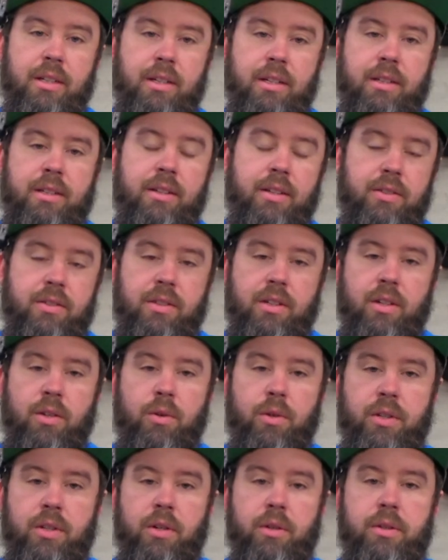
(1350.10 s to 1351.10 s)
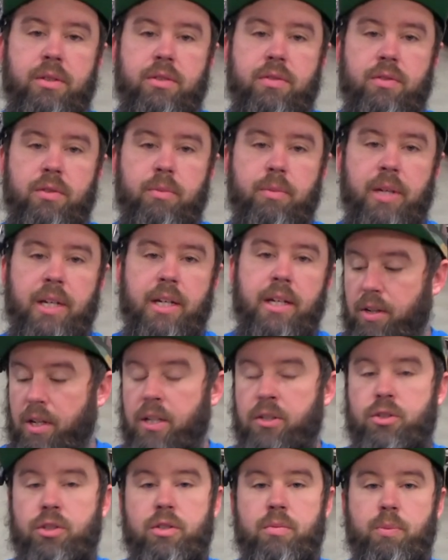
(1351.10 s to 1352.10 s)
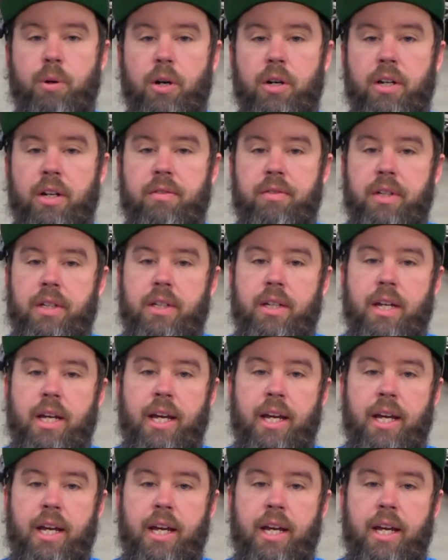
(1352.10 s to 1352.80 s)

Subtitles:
Doesn't go unnoticed for me. It's just part of it.